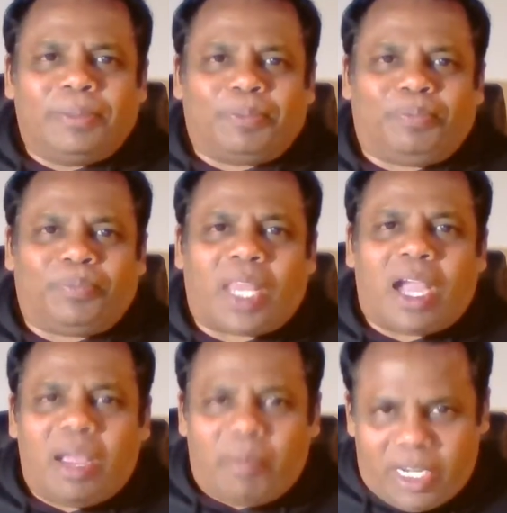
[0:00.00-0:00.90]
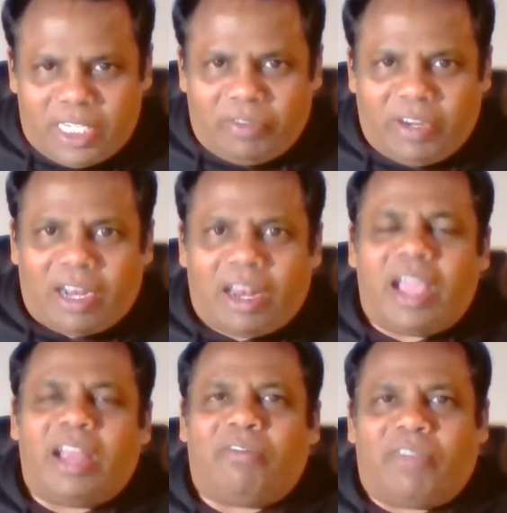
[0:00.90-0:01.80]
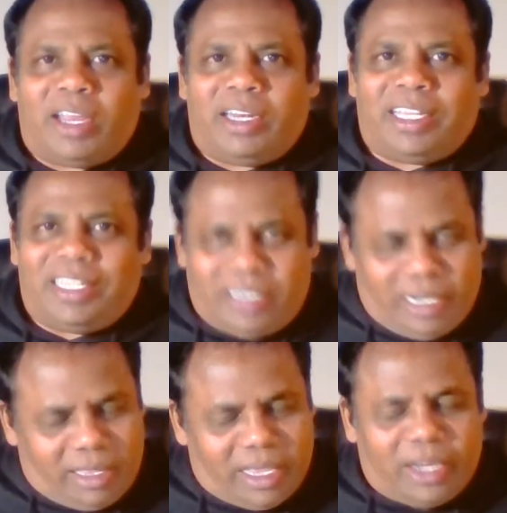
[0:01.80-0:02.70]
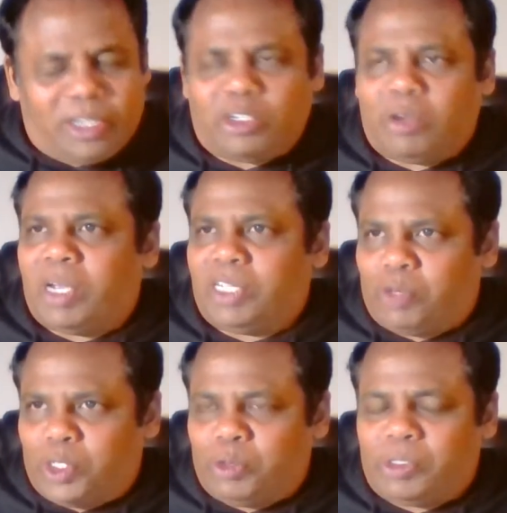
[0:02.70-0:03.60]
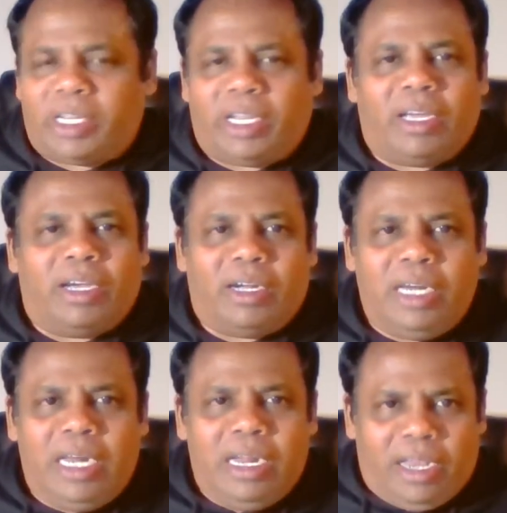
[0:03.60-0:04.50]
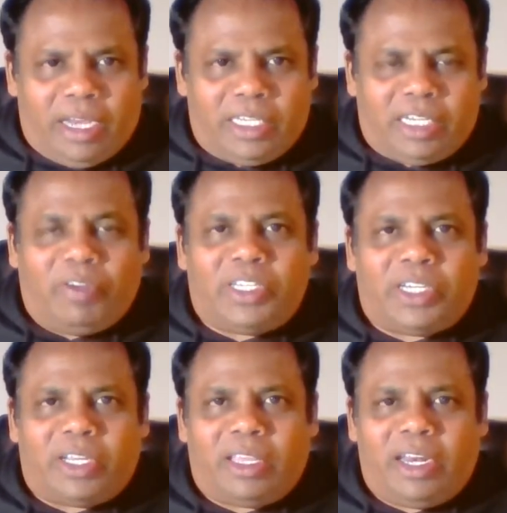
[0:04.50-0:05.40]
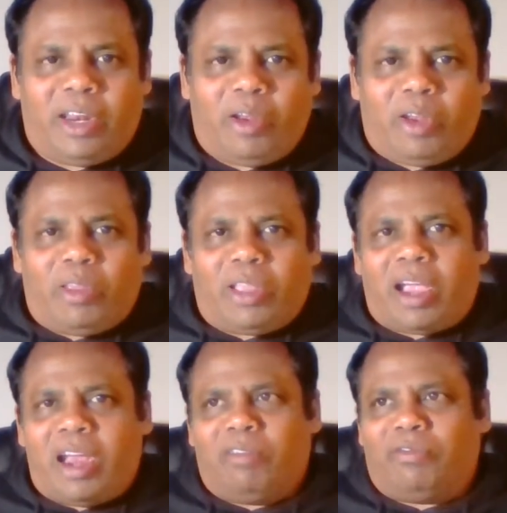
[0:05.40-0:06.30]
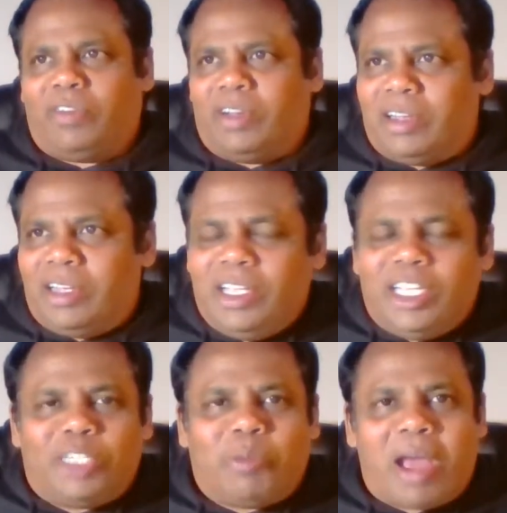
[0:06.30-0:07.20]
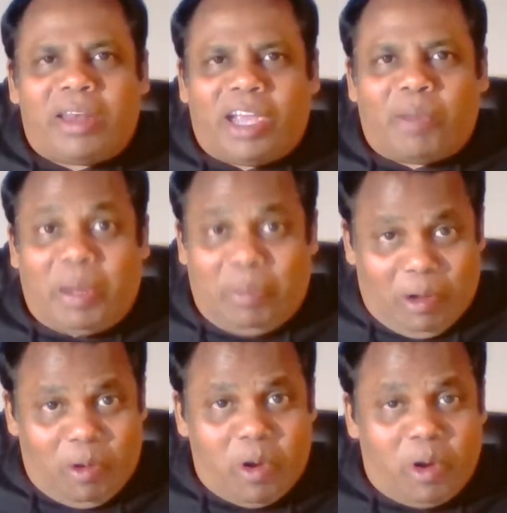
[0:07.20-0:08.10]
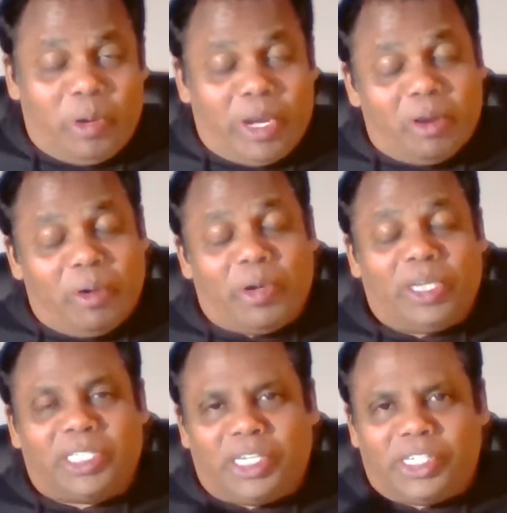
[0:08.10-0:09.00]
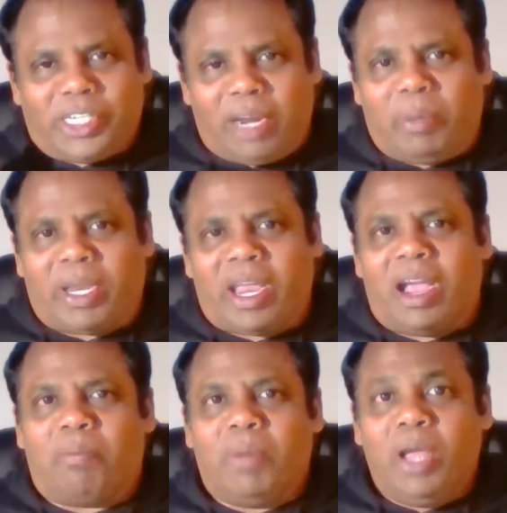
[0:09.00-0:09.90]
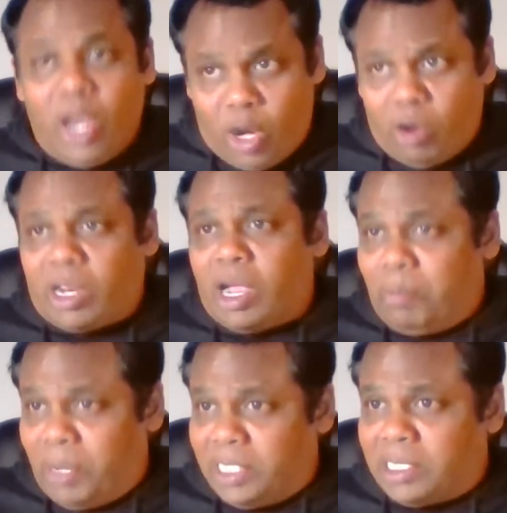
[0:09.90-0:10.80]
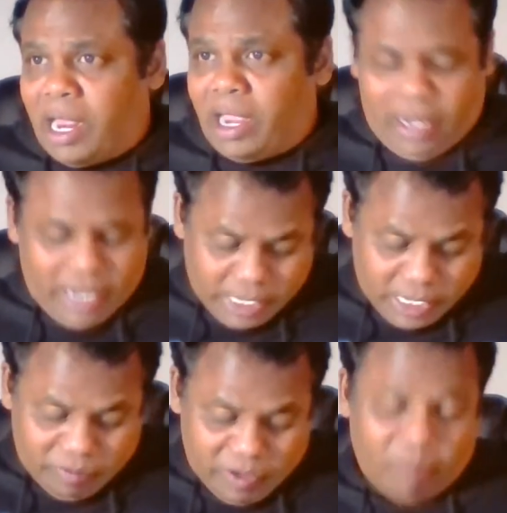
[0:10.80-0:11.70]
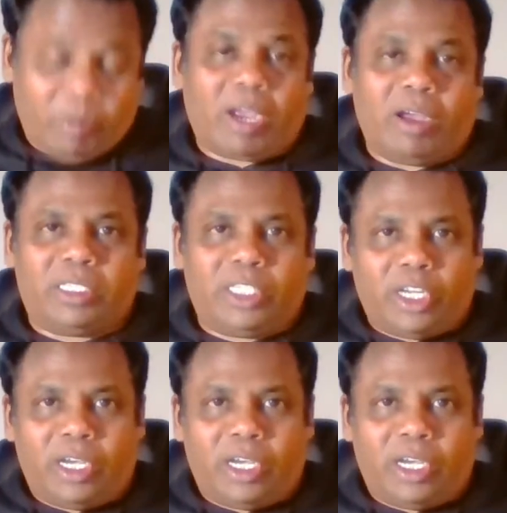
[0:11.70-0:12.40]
I'm AJV client, fantastic. Thank you so much for choosing AJV Chetan. You know, you're the kind of smart young people who are doing good research and picking up good companies like AJV because,